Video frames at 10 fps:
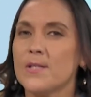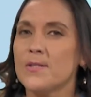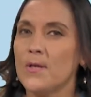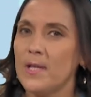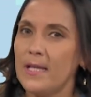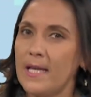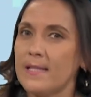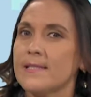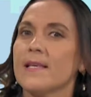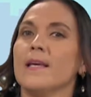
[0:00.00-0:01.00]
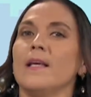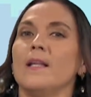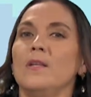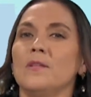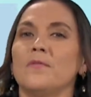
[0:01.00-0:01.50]
So let's
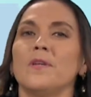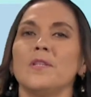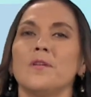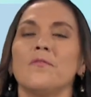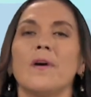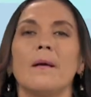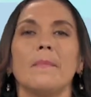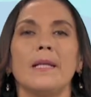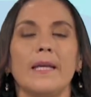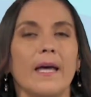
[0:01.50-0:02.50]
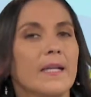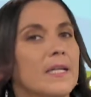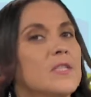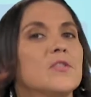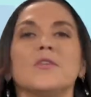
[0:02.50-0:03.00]
look for your family and
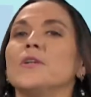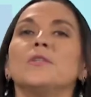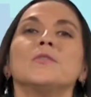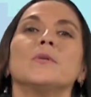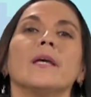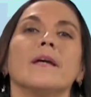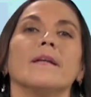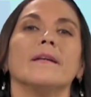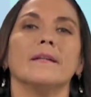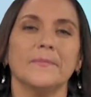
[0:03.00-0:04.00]
enjoy together.